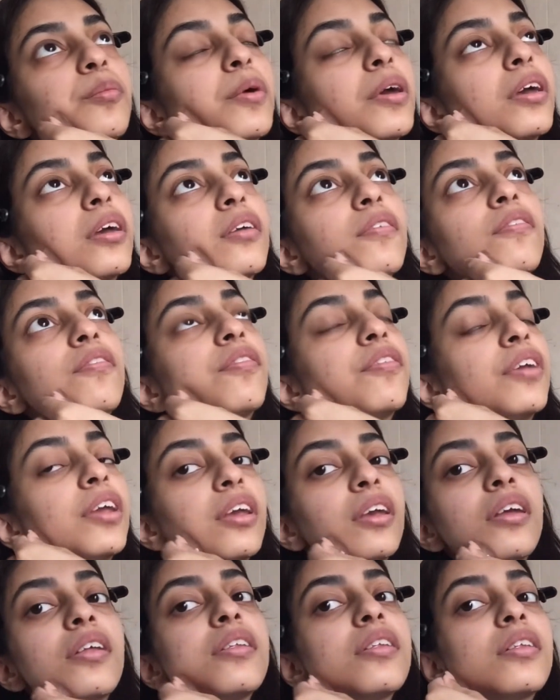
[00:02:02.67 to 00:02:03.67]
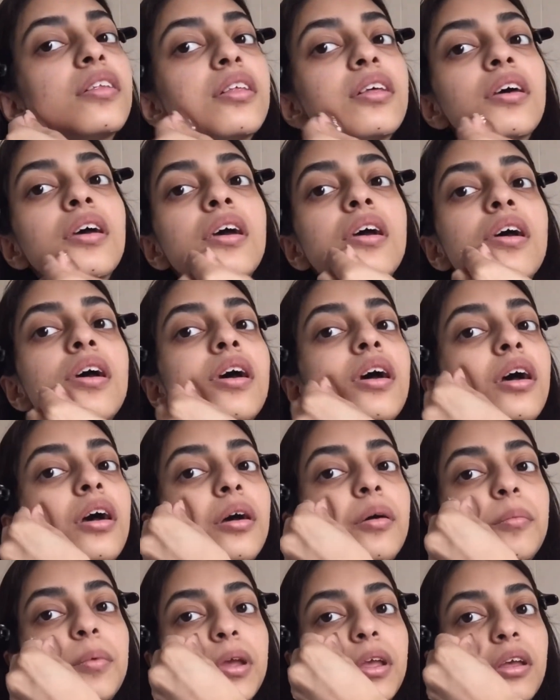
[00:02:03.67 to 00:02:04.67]
my face
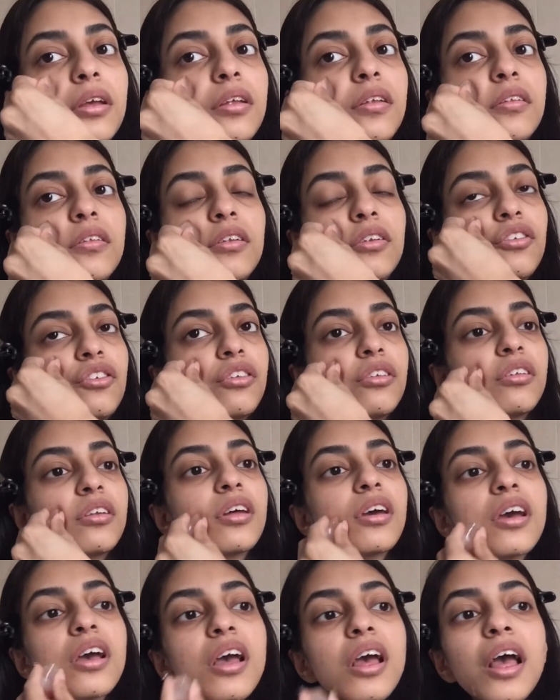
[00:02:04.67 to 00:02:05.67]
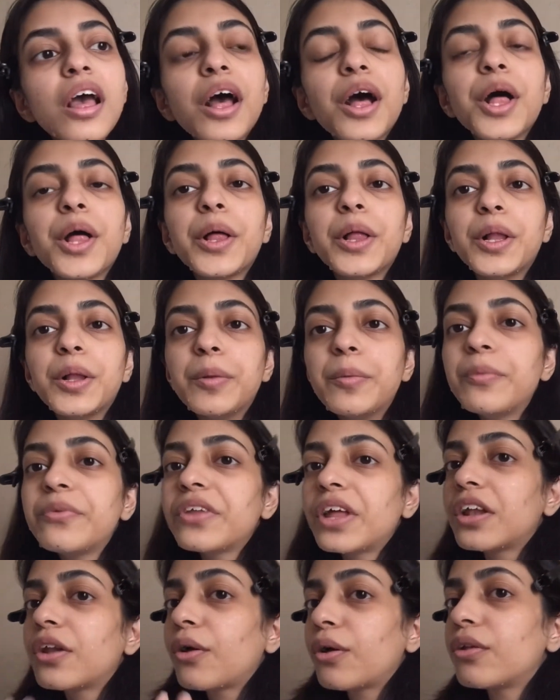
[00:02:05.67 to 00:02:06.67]
because it just helps,
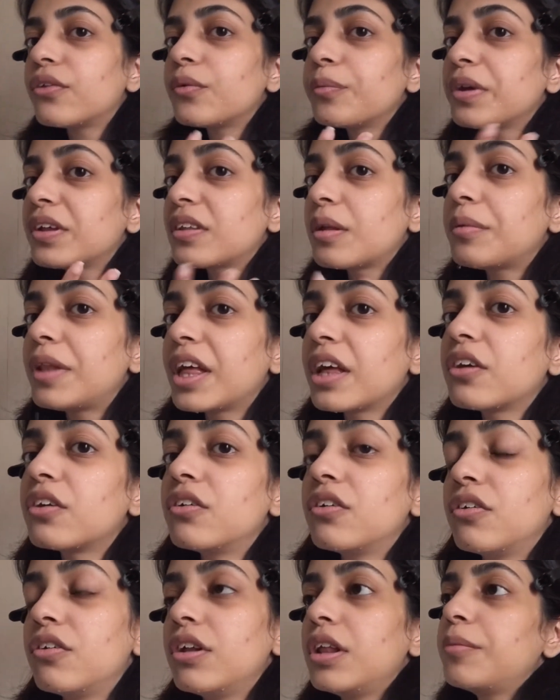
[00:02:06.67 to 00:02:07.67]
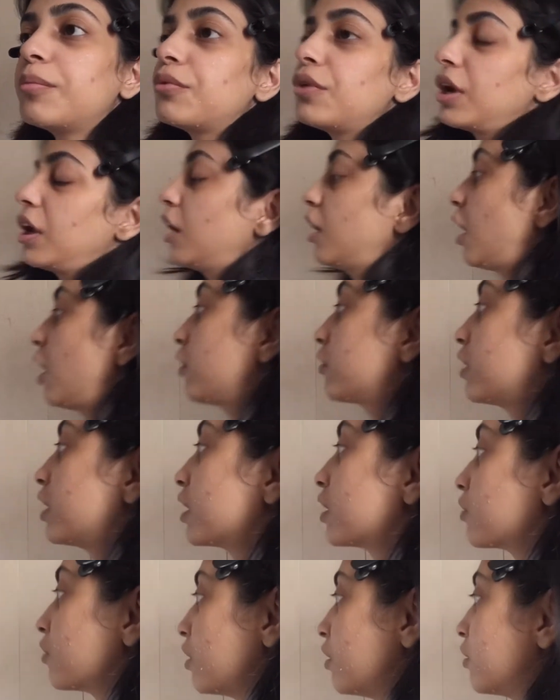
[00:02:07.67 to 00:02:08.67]
and also because I'm like really breaking out
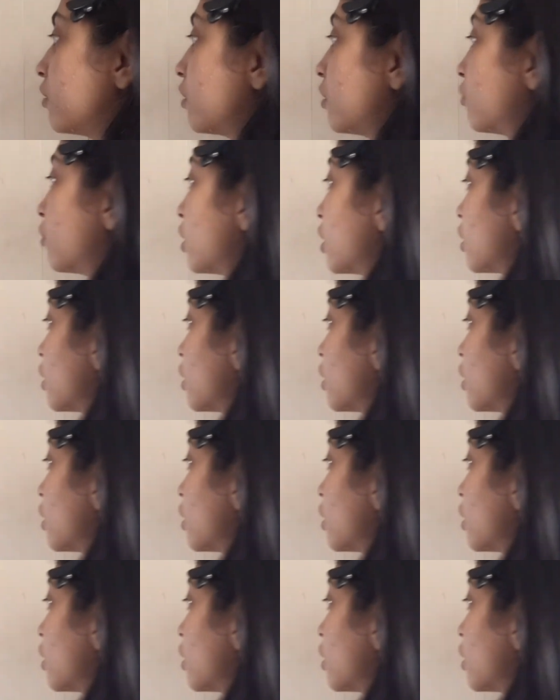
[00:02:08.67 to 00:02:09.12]
like crazy right